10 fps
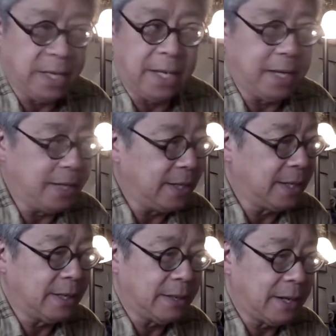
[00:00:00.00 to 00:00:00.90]
And
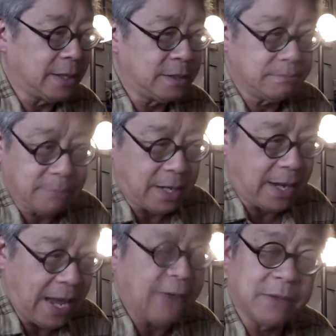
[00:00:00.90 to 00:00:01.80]
then I,
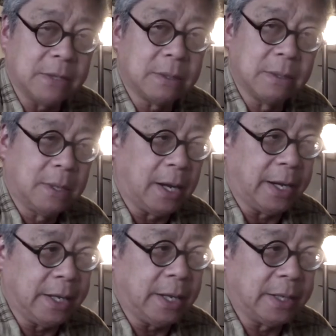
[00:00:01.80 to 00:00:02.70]
I have it.
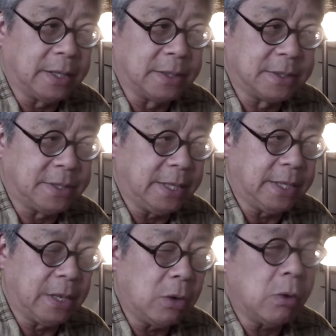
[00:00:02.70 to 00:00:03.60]
I, I can see
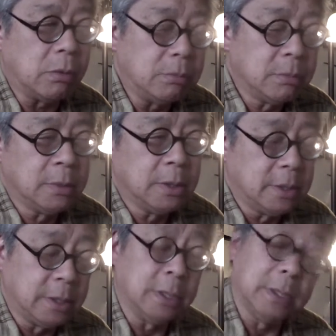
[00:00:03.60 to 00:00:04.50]
that, oh,
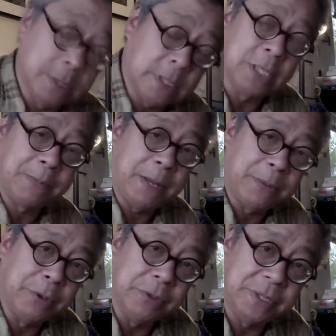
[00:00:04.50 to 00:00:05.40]
this
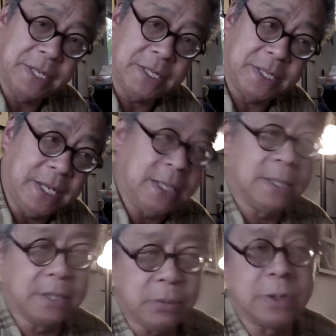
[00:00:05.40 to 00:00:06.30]
paper used 60,
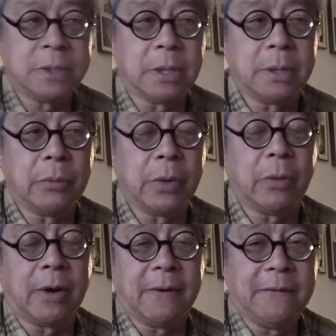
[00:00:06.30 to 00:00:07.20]
this one's going to
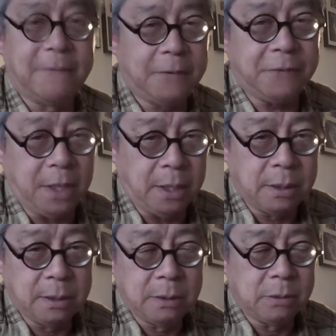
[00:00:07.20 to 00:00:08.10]
require 50
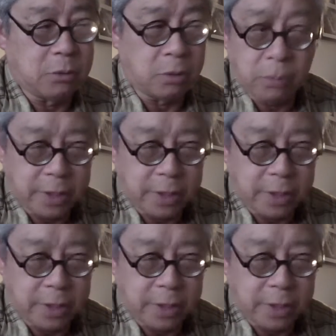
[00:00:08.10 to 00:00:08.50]
or